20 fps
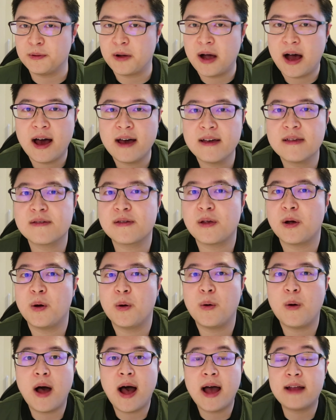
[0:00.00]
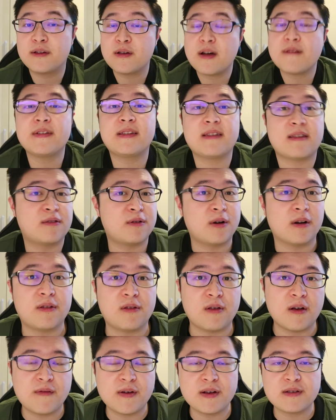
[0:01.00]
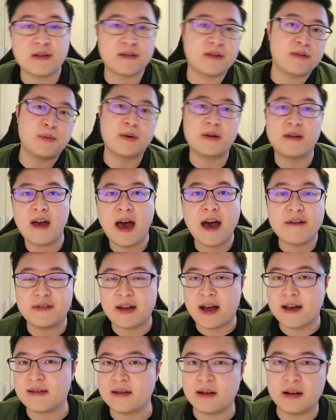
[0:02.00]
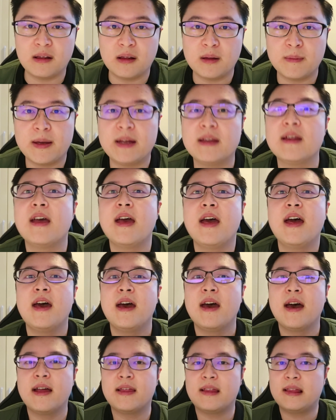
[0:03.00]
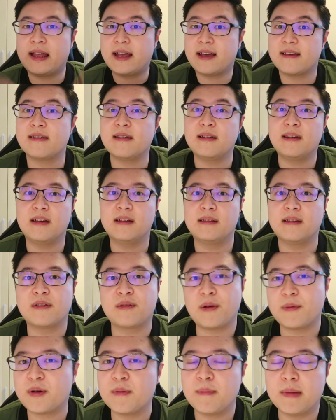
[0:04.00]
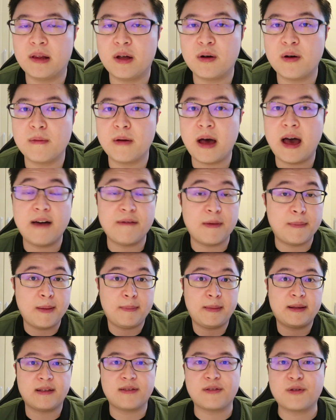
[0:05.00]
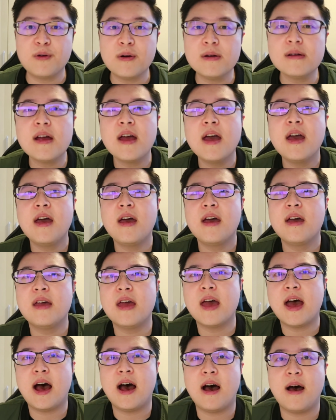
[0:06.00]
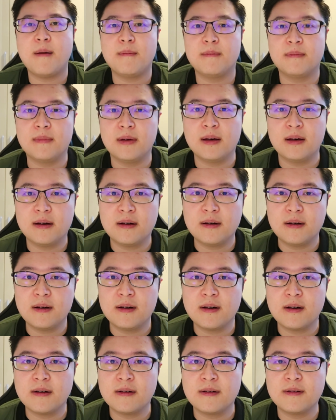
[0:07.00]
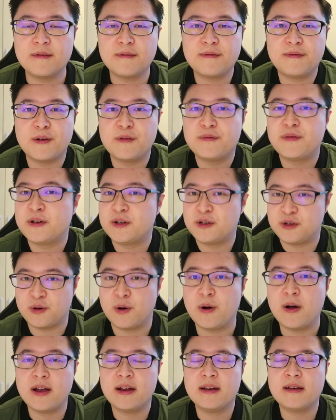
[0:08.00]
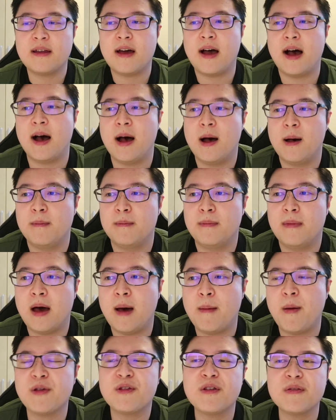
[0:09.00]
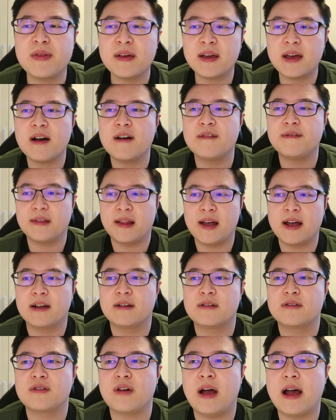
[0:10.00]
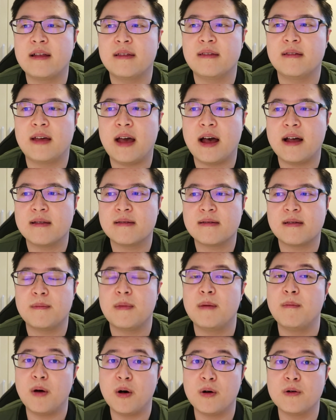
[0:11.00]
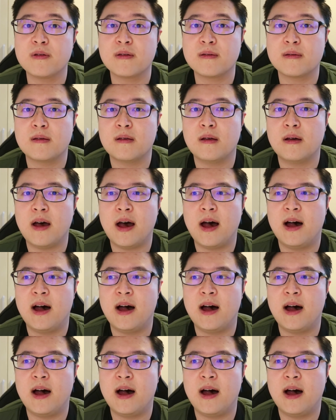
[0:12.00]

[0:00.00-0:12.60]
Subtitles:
you guys. So I do have a Discord server, so I just want to advertise it a little bit. The link is in the description below. I have a public Discord. Feel free to join. I'm also thinking of like trying to get some emotes,